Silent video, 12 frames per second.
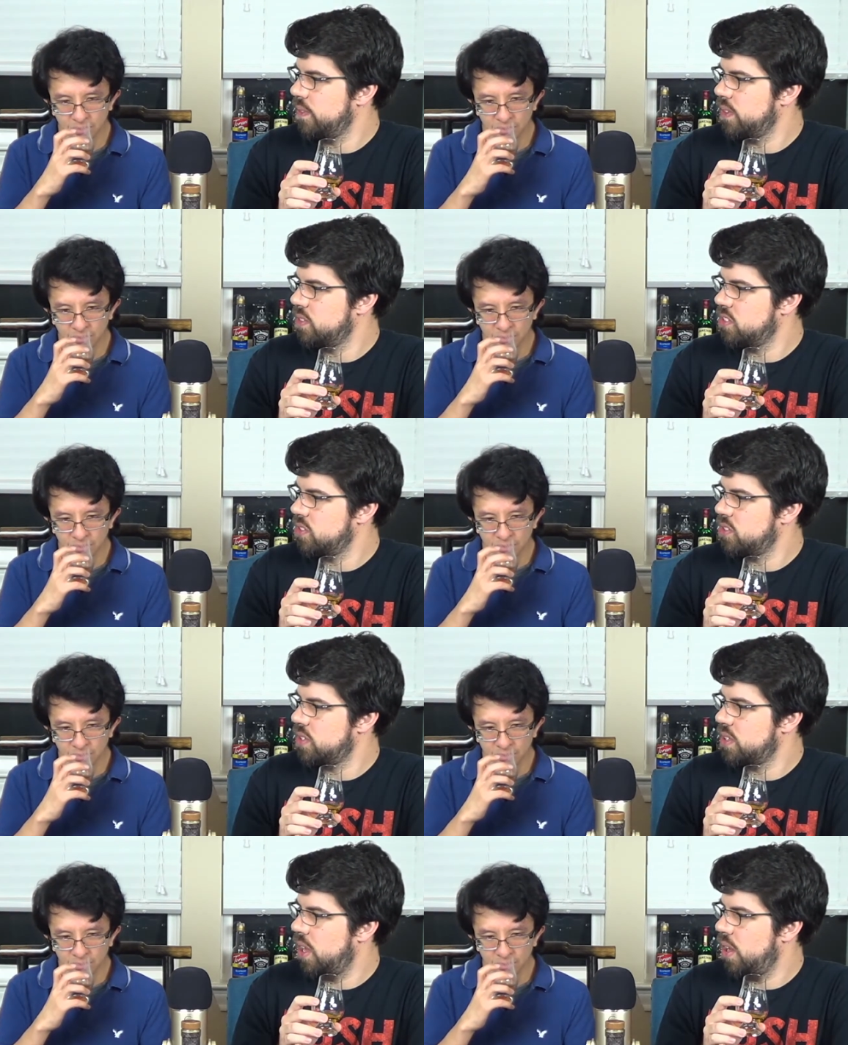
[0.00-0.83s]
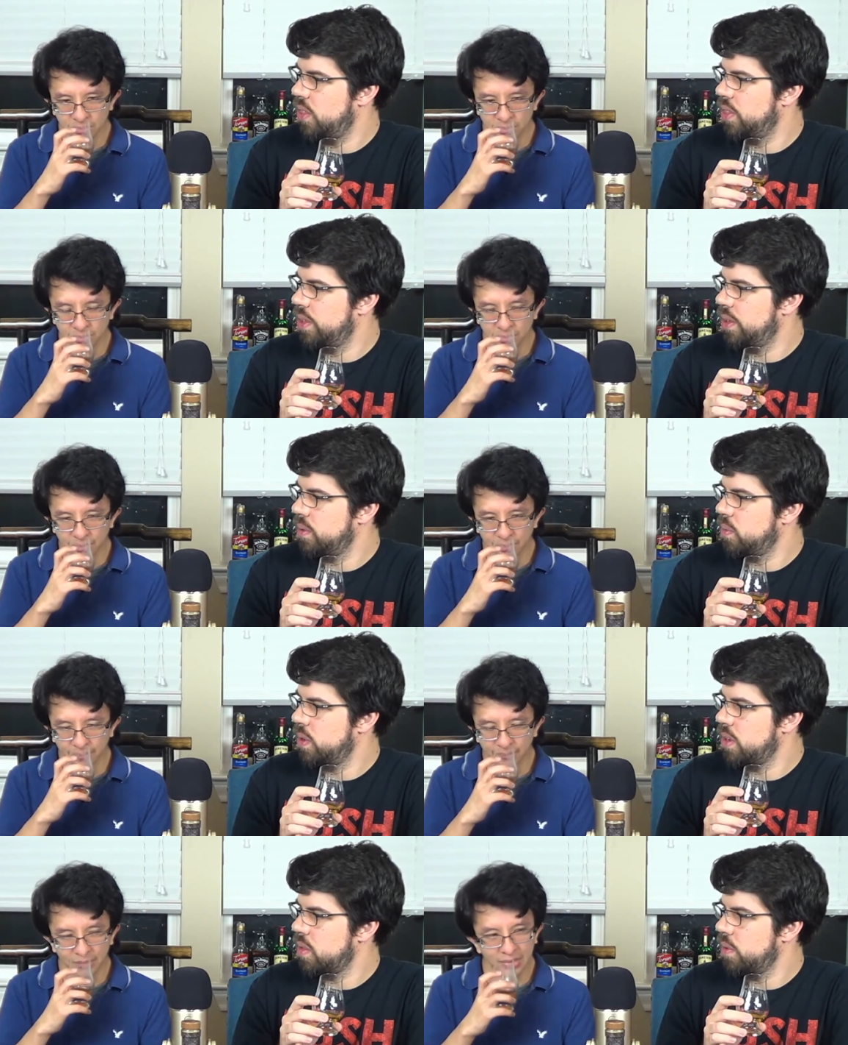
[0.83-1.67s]
Speaker 1: just all the
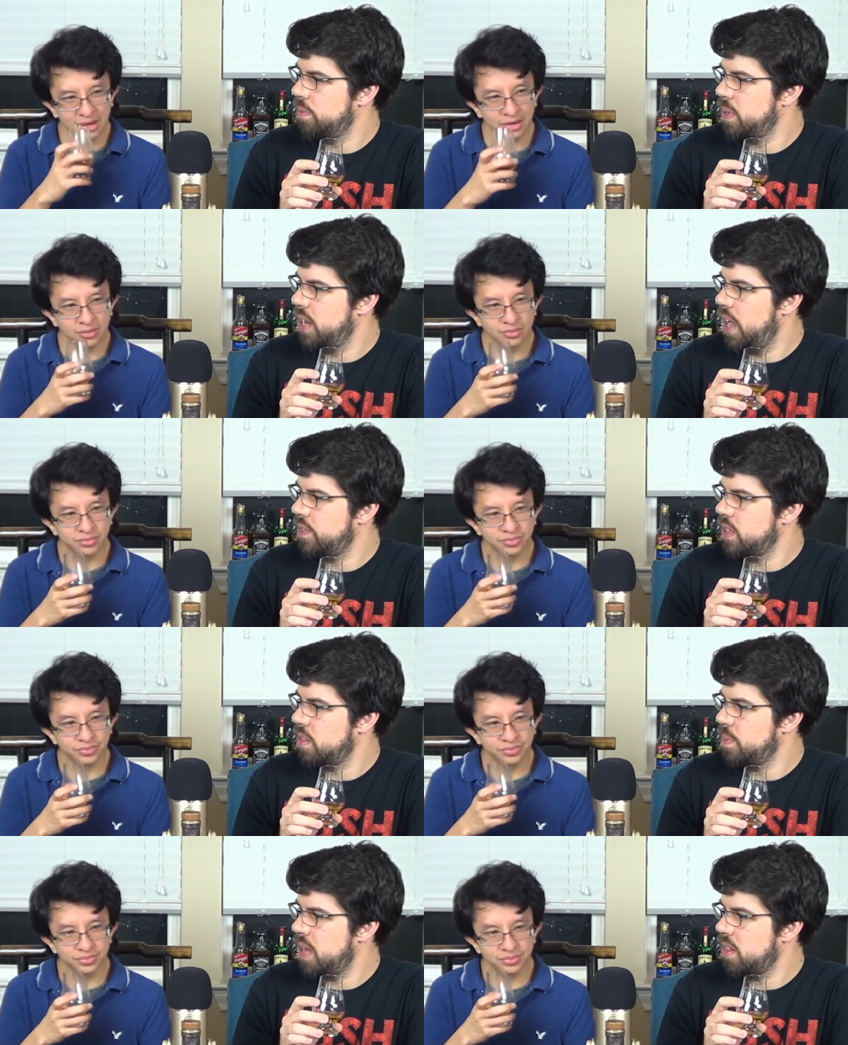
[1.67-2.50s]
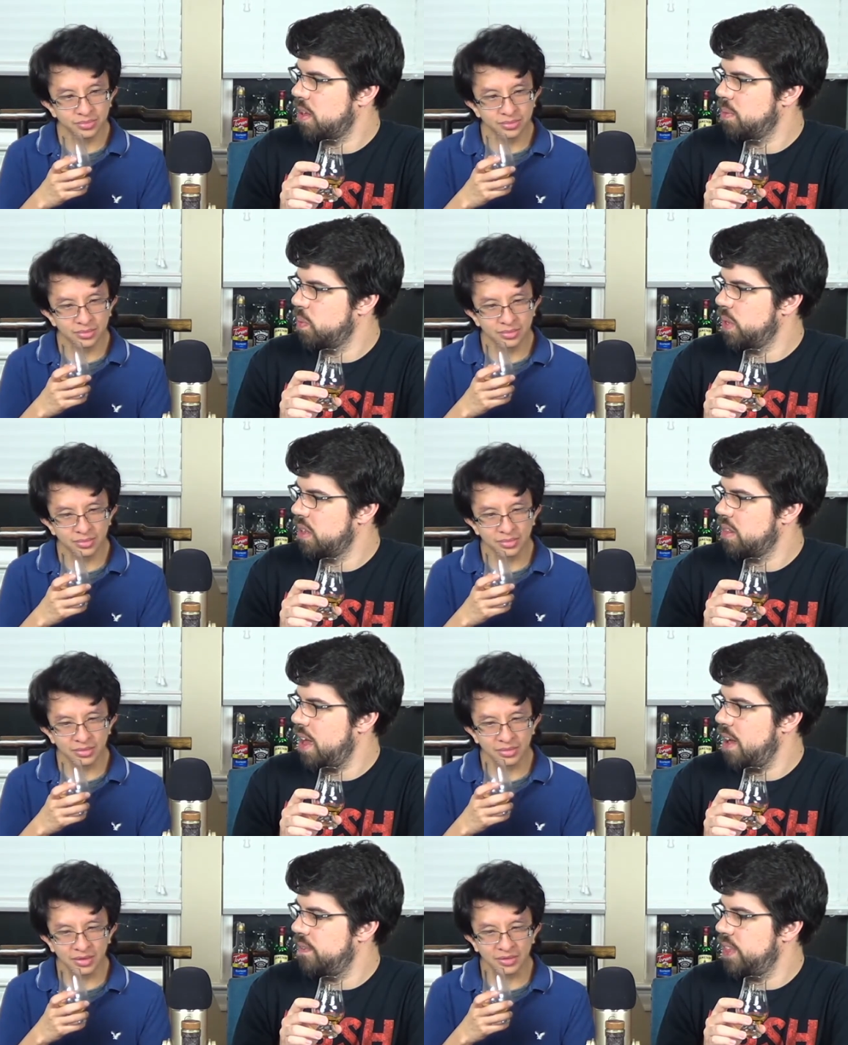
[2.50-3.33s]
ones that we've been having these past couple weeks
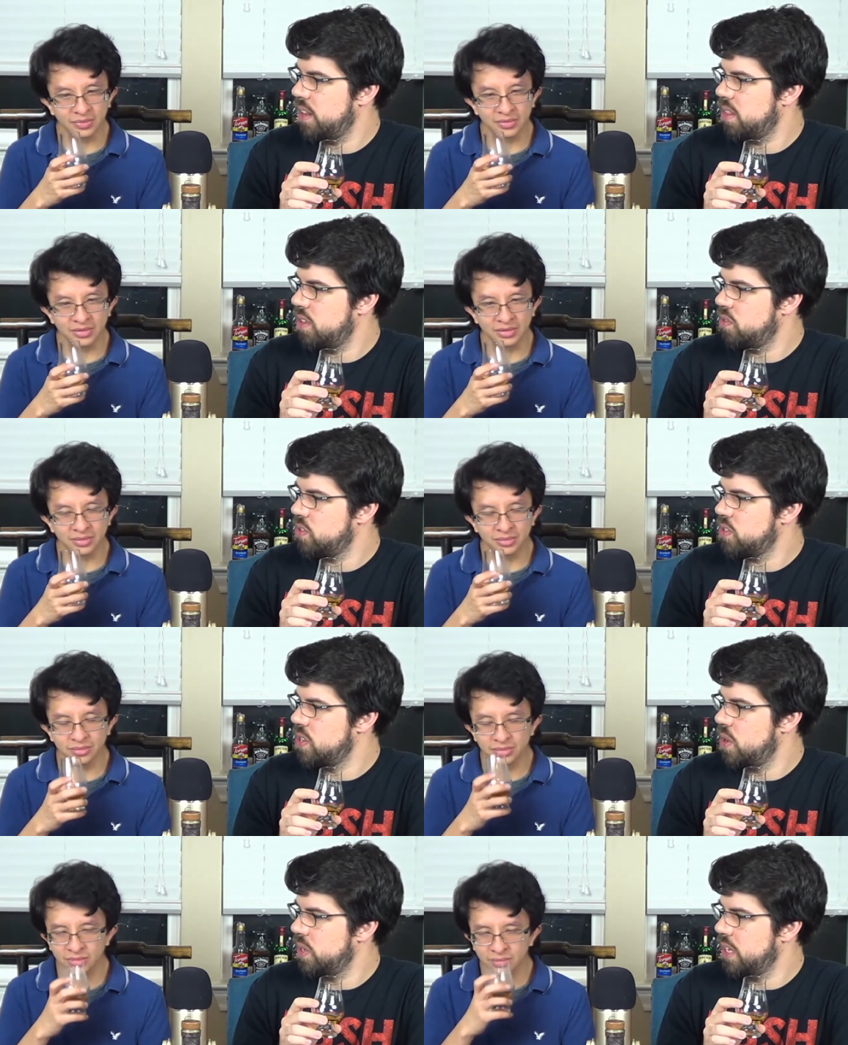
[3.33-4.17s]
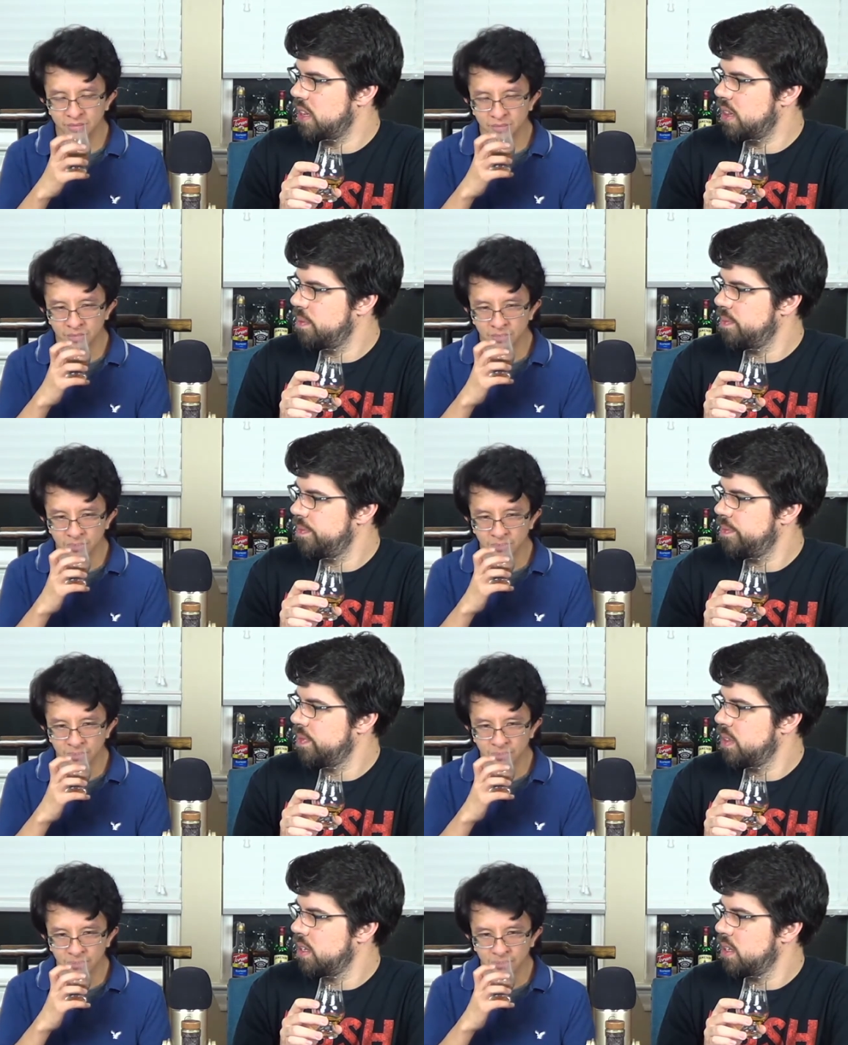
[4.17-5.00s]
have that citrus note in them.
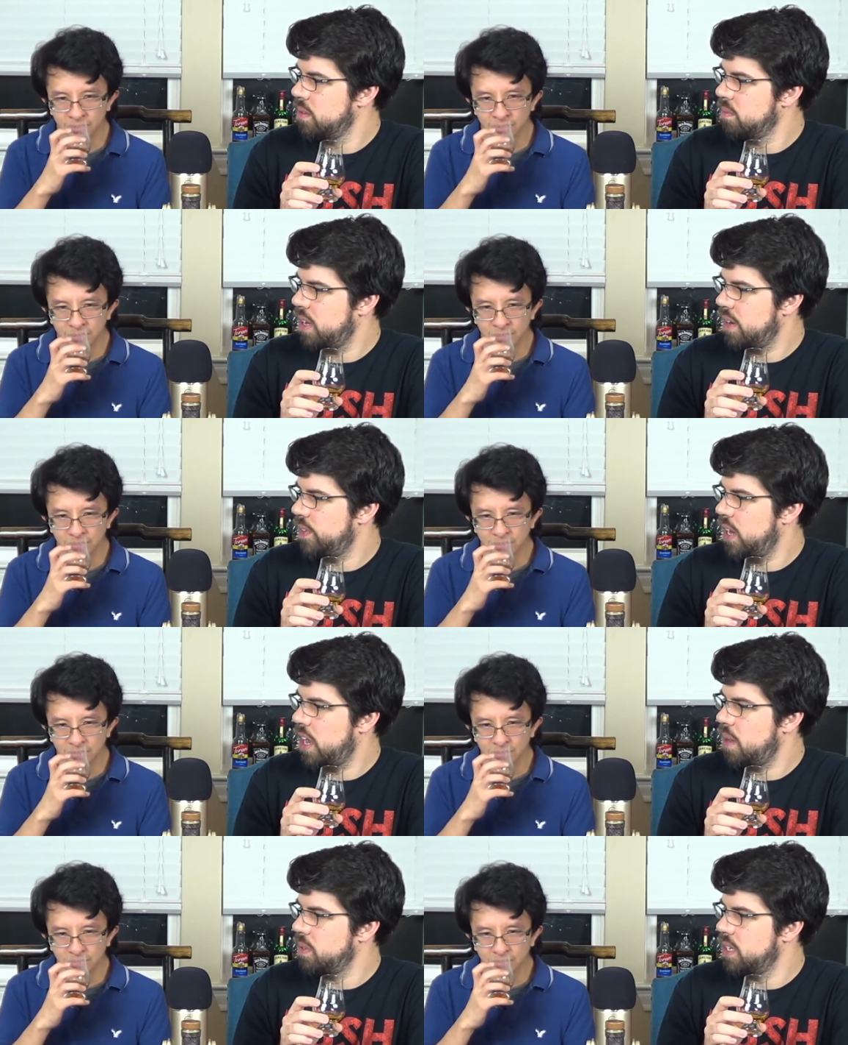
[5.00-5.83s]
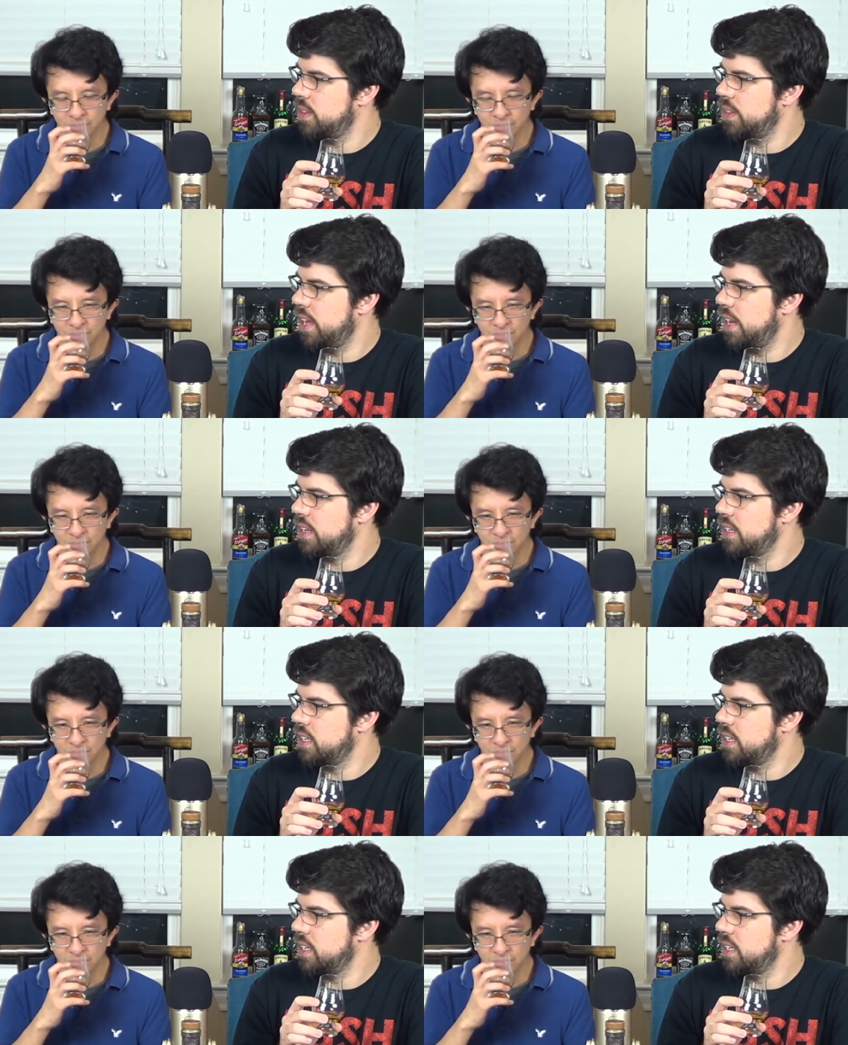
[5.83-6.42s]
But I feel like I'm getting that